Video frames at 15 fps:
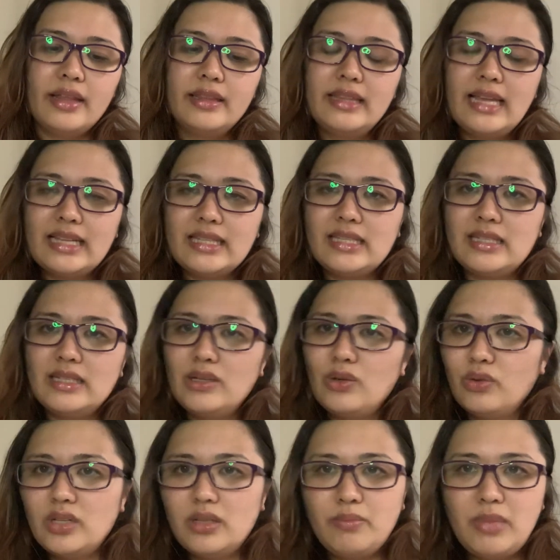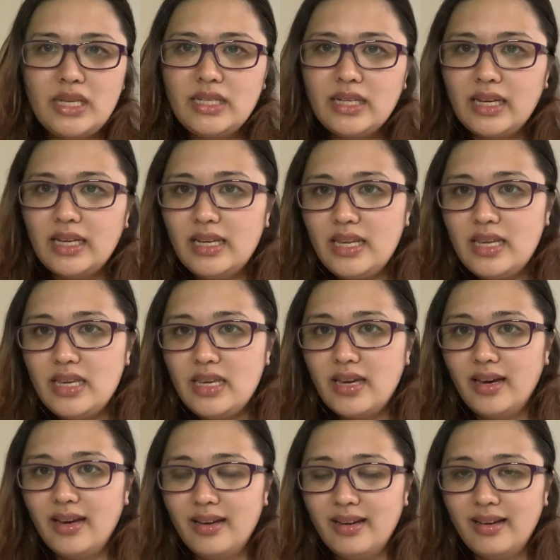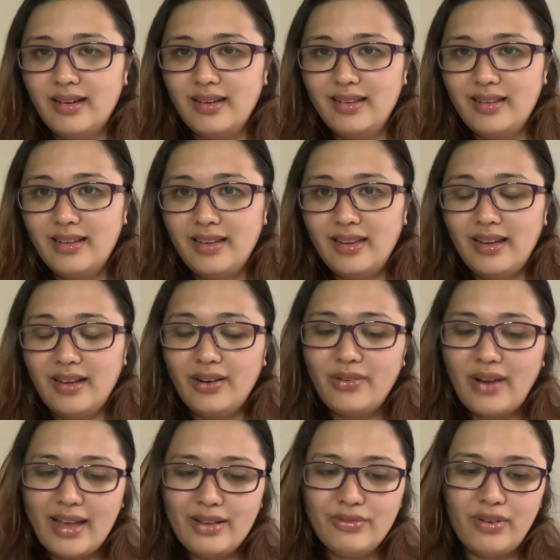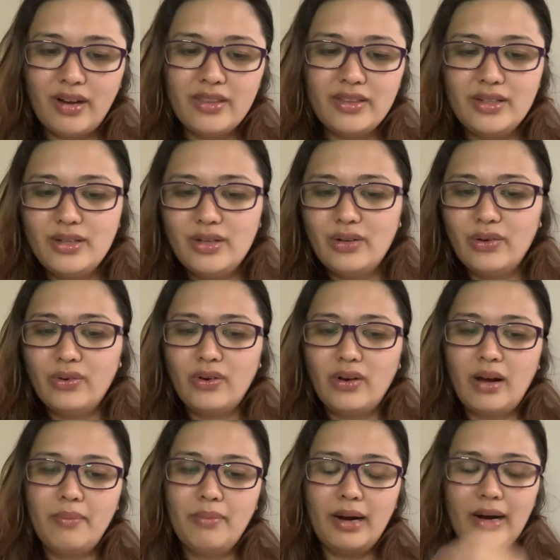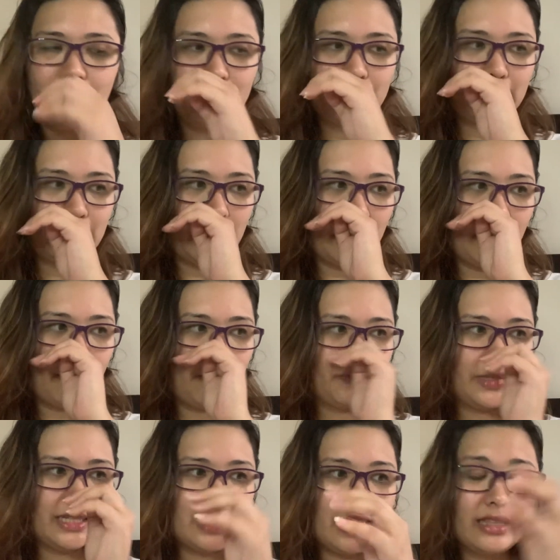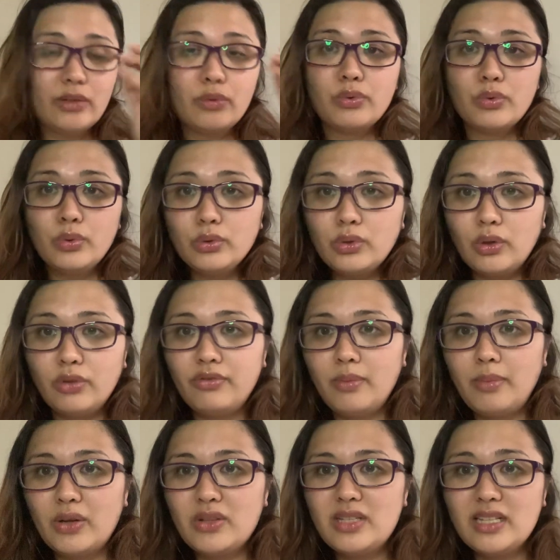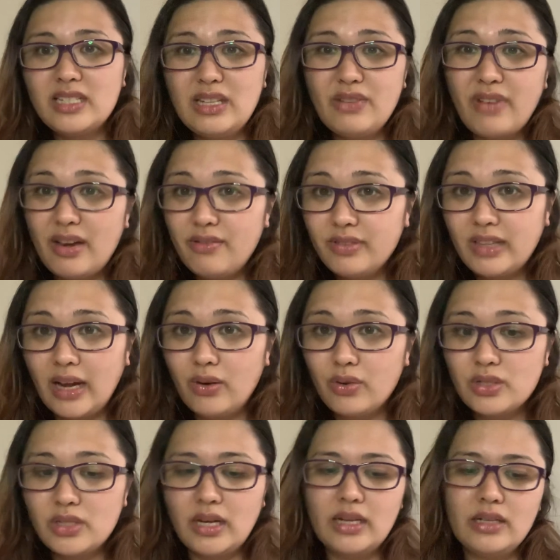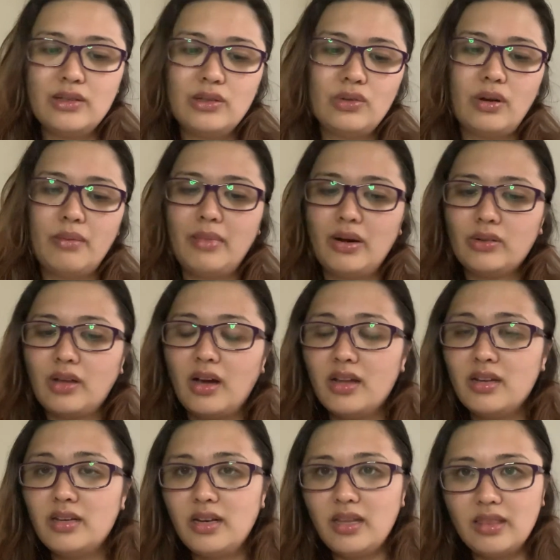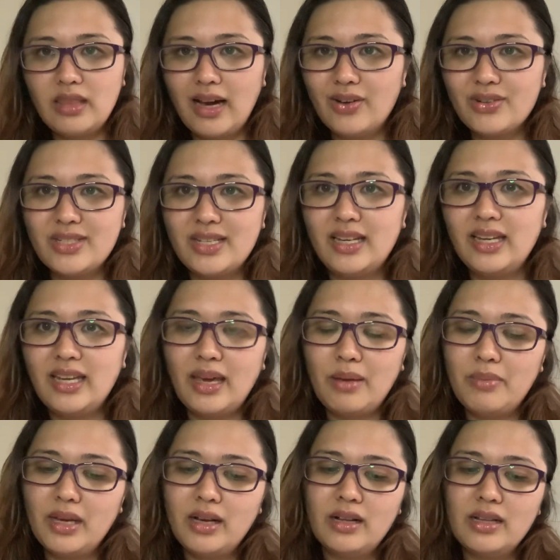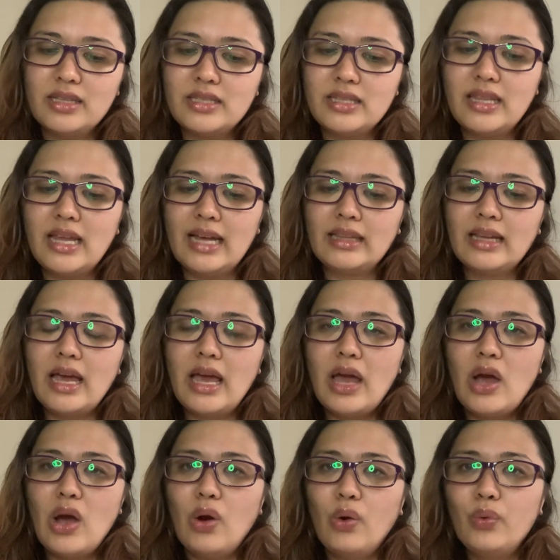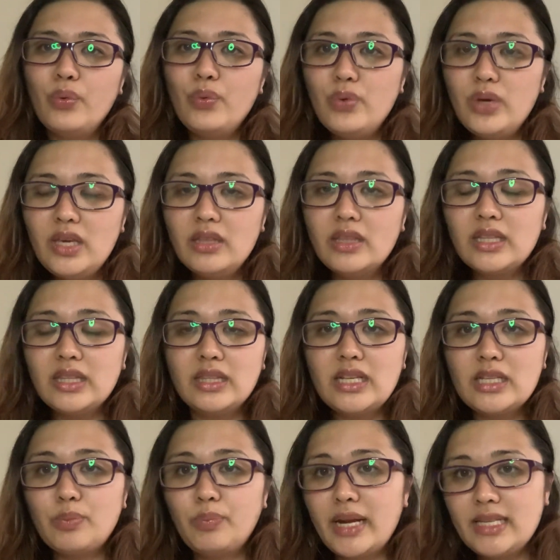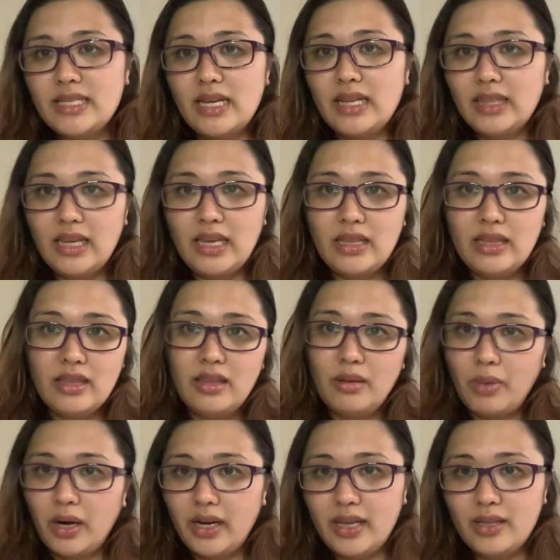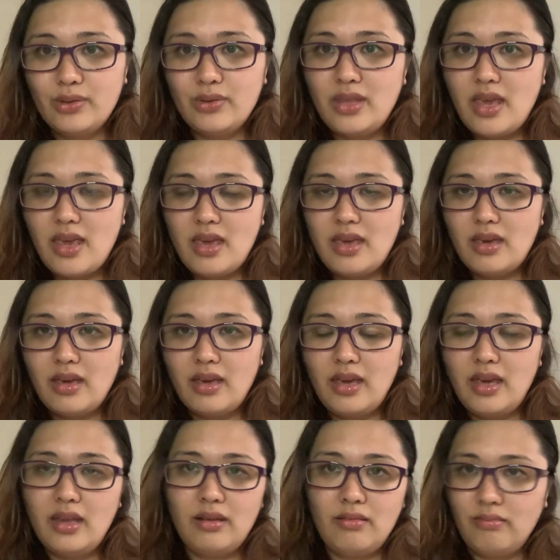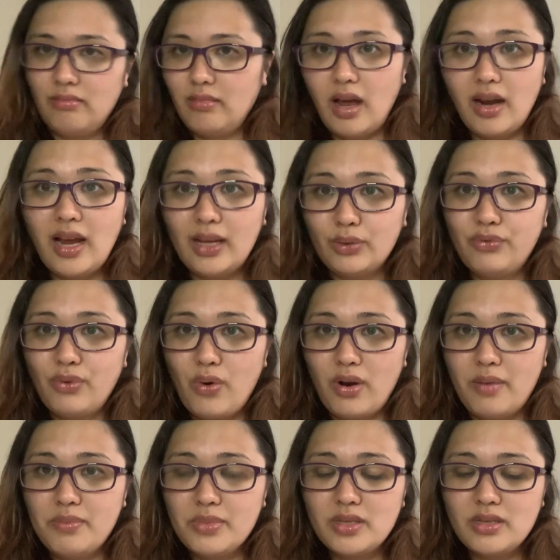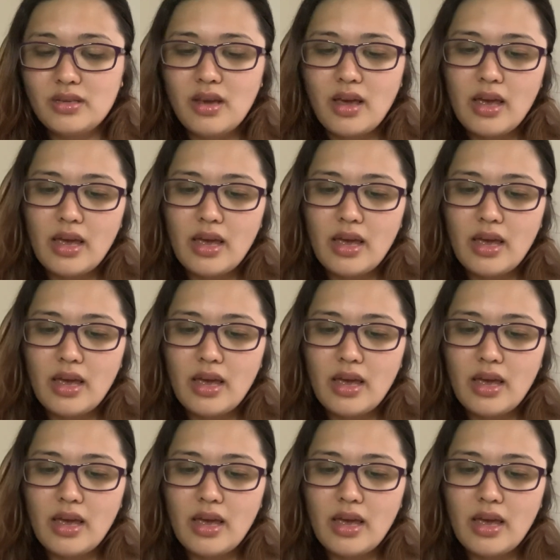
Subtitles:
That's basically grandfathered about it's like the root of about 65,000 to about 100,000 chemicals that's present in the market today in a lot of forms.